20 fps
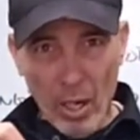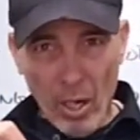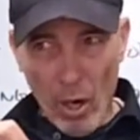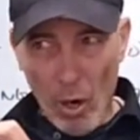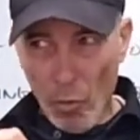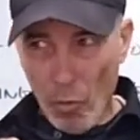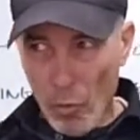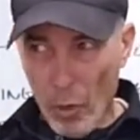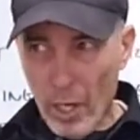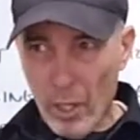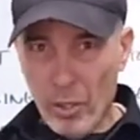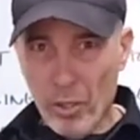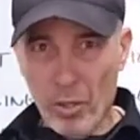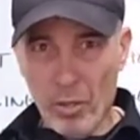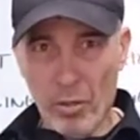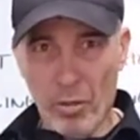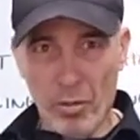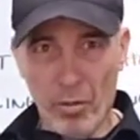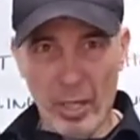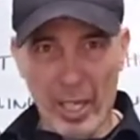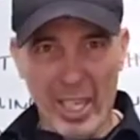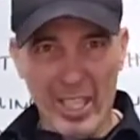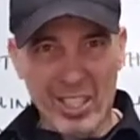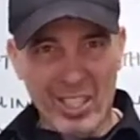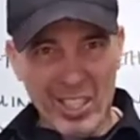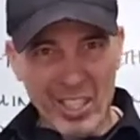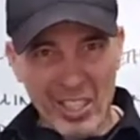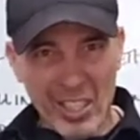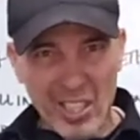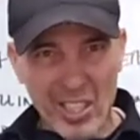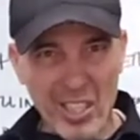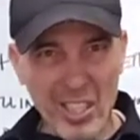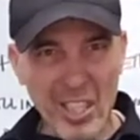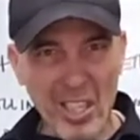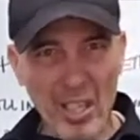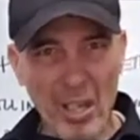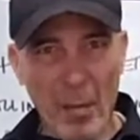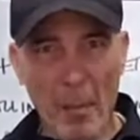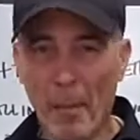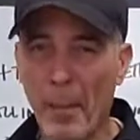original, and
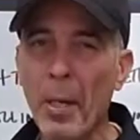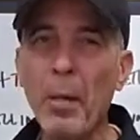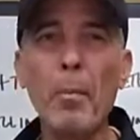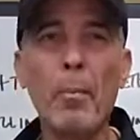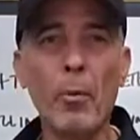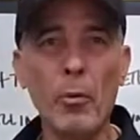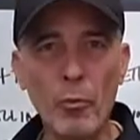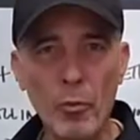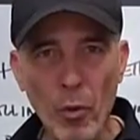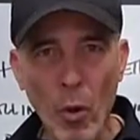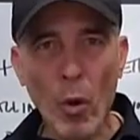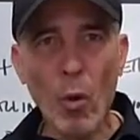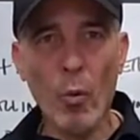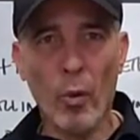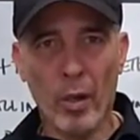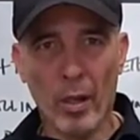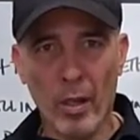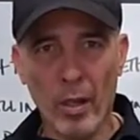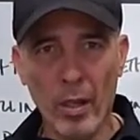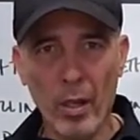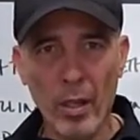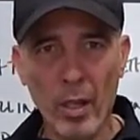sincere, people know it.